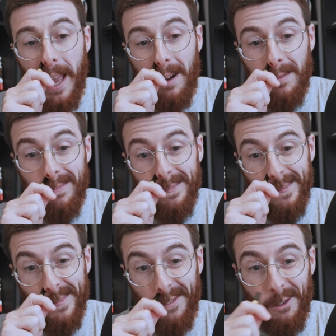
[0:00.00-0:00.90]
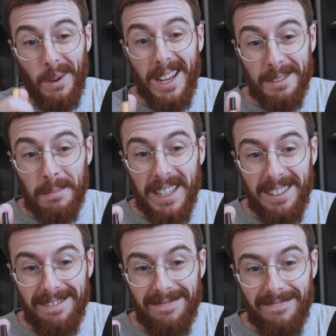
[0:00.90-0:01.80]
Now, if you ask
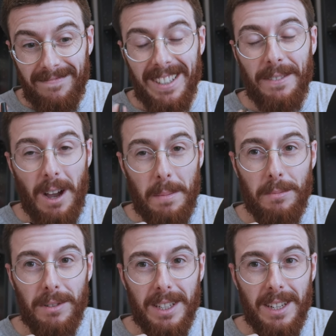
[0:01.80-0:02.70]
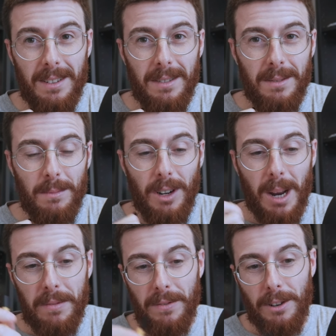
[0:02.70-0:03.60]
me, if I'm Aprilia, would
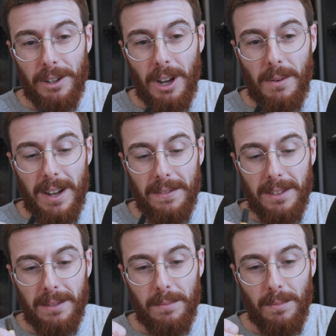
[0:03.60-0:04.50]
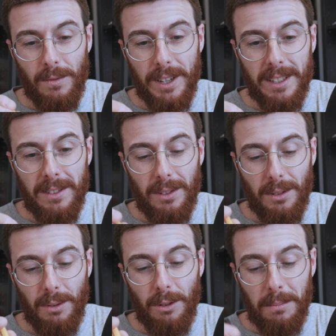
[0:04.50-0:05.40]
I prefer to go after Rins
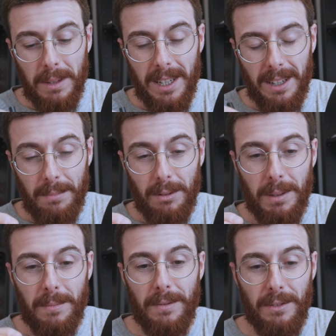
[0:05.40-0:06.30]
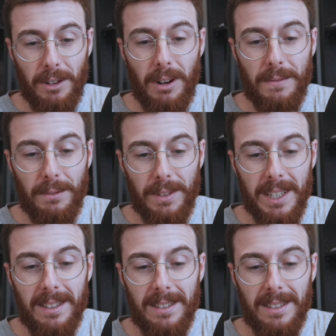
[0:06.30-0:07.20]
or Mir? I'd probably prefer to go after
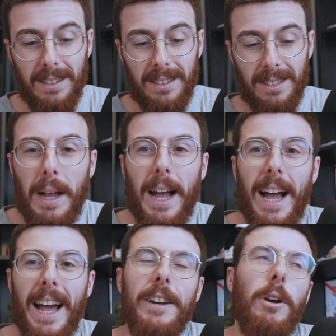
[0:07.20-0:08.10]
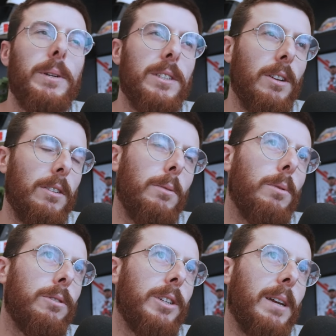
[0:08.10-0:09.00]
Rins. But I know he's not the
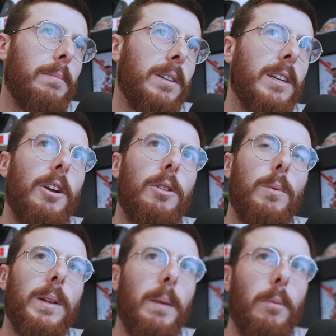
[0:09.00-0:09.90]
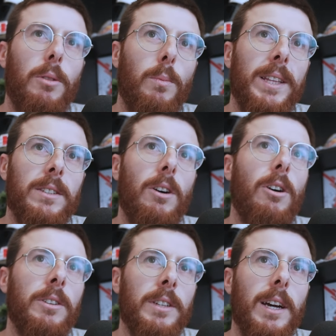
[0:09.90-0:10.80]
world champion. I know that when they both went to
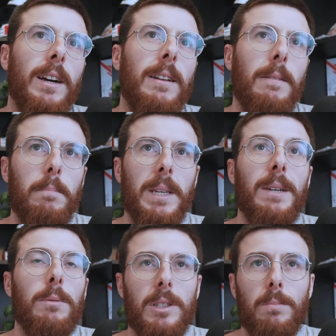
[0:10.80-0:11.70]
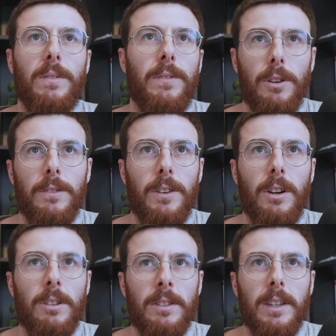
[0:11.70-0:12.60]
Honda, Mir was the preferred for
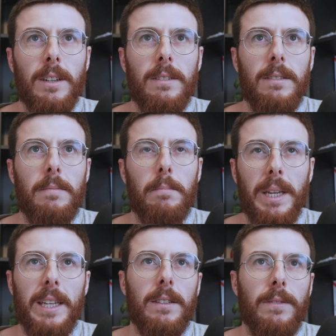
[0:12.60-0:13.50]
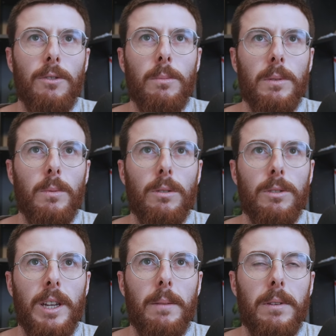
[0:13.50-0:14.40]
Honda, being the former world
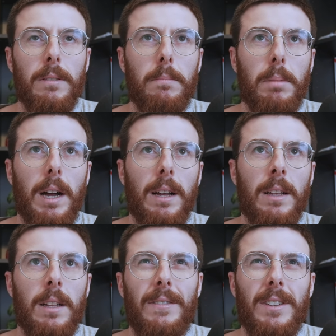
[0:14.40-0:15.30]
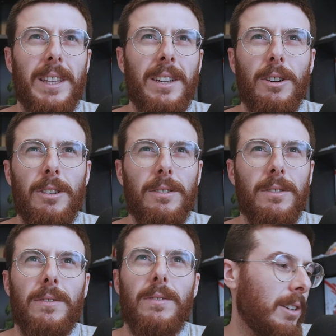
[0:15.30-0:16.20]
champion. But I have to think
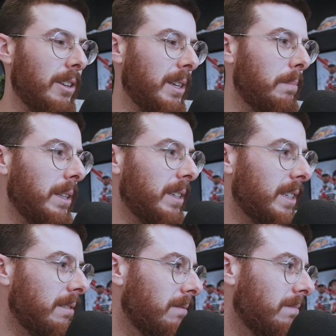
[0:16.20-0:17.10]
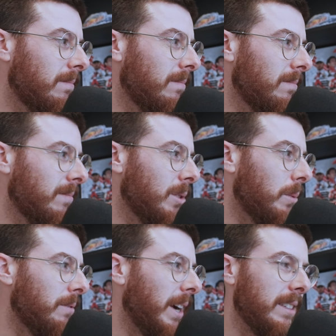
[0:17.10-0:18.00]
on, you know, the ability to
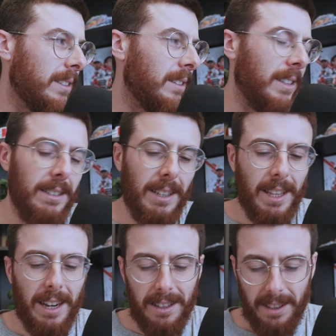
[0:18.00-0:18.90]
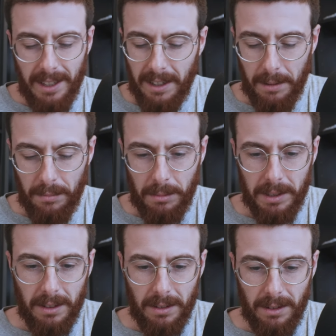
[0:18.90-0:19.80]
win races and things like that. I think I'd
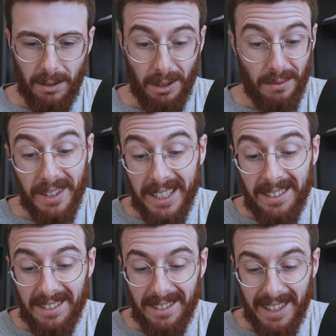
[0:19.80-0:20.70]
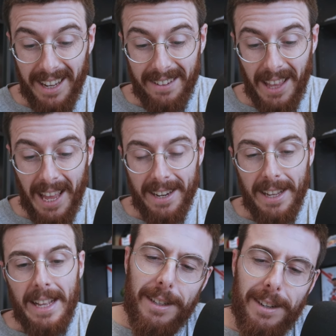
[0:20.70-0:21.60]
probably look at Rins ahead of that.
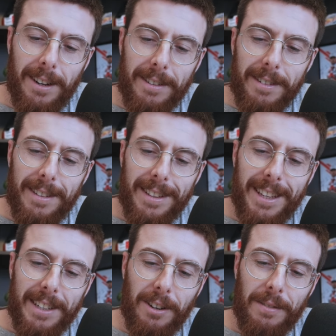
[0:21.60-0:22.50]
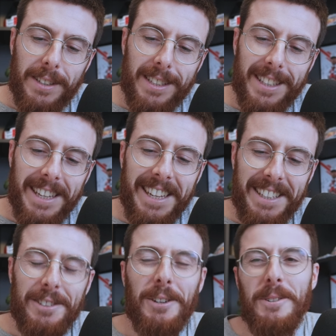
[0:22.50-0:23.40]
You know, there's obviously
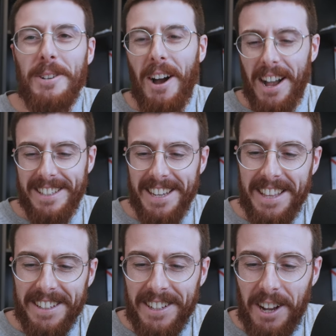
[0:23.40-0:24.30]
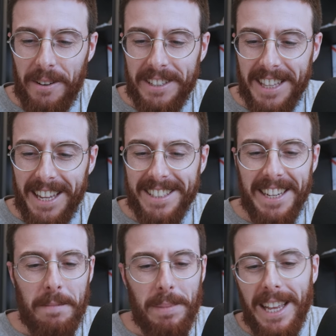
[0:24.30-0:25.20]
two guys there that can go into that
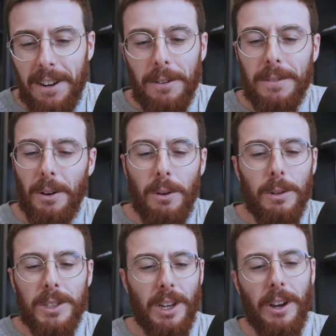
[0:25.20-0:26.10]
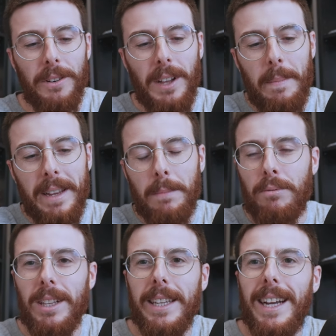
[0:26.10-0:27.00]
seat. But then also, I mean,
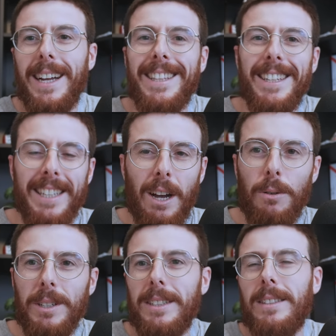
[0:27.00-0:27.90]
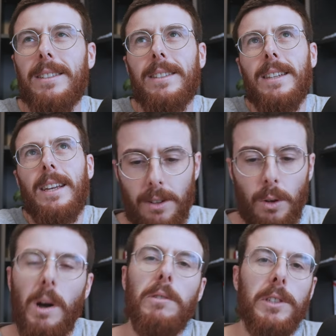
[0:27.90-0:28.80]
Aprilia, the Italians,
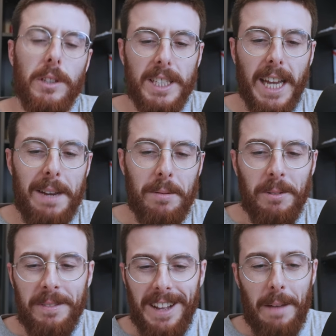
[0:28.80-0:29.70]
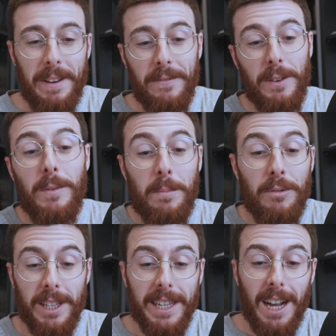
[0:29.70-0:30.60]
who else is on the table? I mean, for
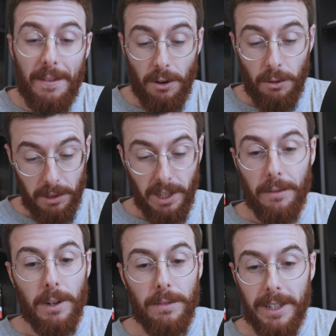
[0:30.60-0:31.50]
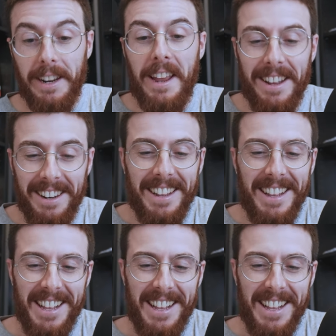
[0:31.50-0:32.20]
Aprilia, I've got almost everyone written down.